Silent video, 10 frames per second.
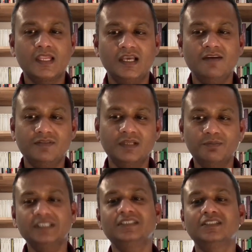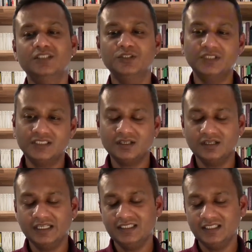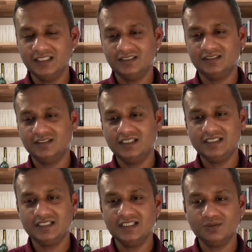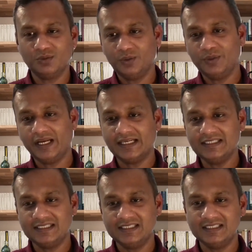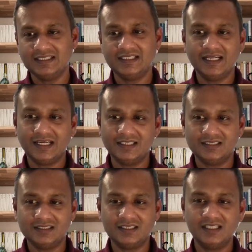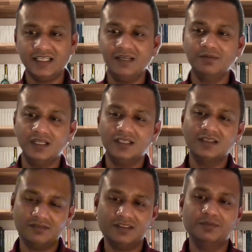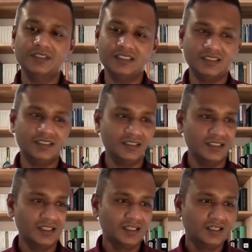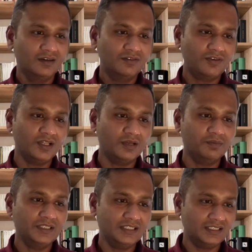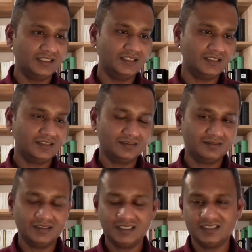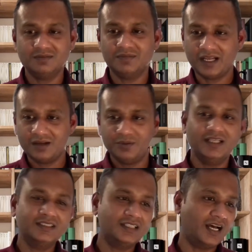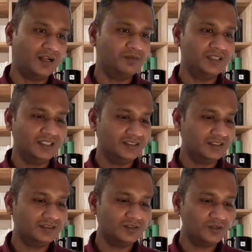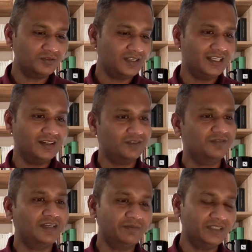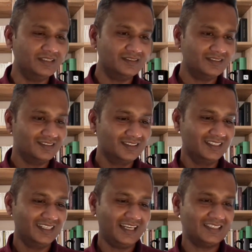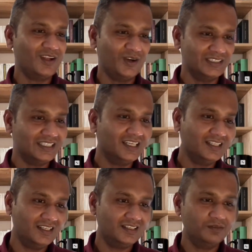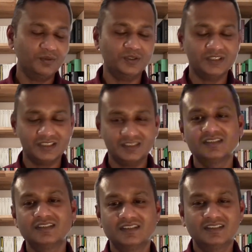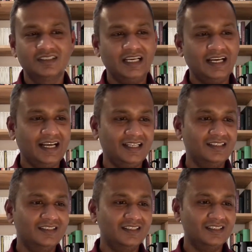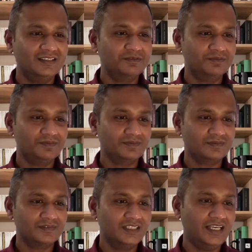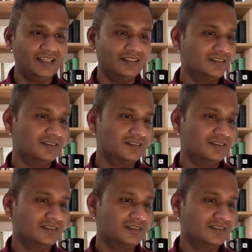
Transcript: if the business uses, so these things, where I see this data is an enabler of the business. For the business, it doesn't matter whether it's Databricks or Snowflake or Fabric, as long as they get their reports. And yeah.